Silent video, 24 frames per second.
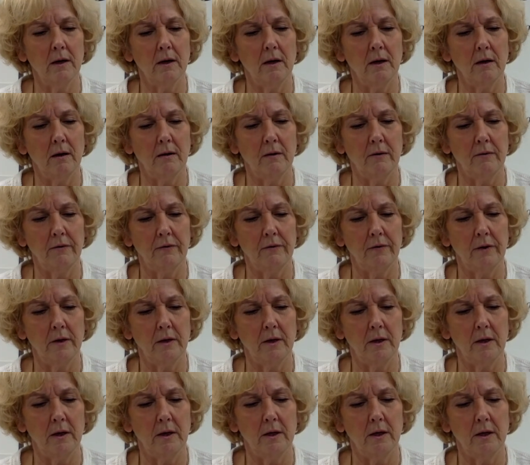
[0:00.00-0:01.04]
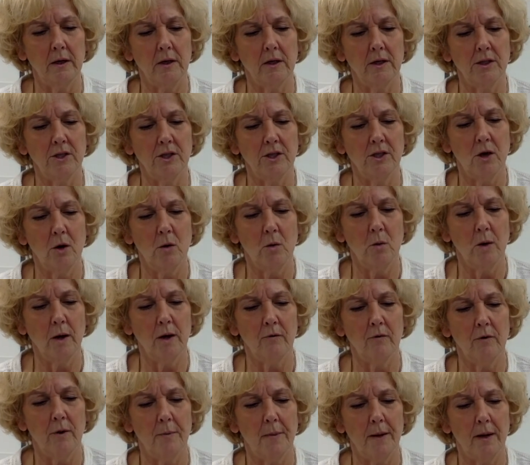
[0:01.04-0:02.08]
carefully, because you don't want to
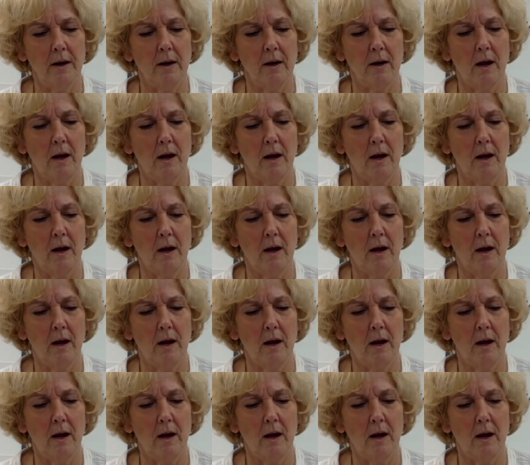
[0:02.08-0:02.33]
rip it.